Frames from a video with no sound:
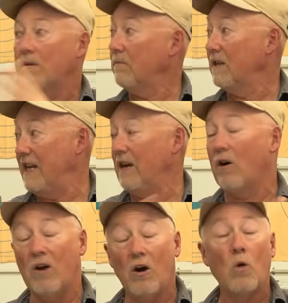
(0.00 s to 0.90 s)
The
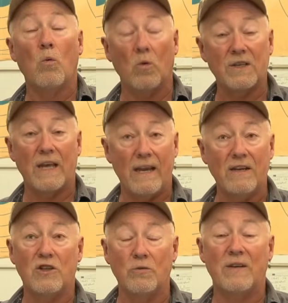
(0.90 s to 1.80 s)
DRO will say
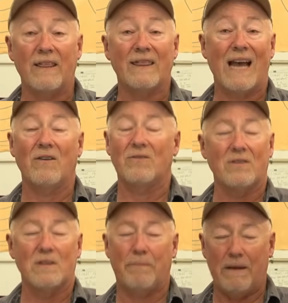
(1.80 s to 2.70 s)
2/10
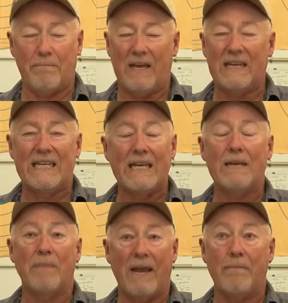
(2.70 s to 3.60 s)
thousandths, but it
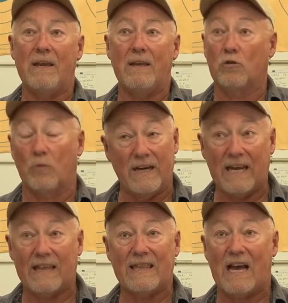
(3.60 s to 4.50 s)
indeed may be
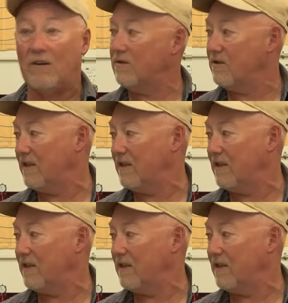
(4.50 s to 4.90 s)
3/10 thousandths.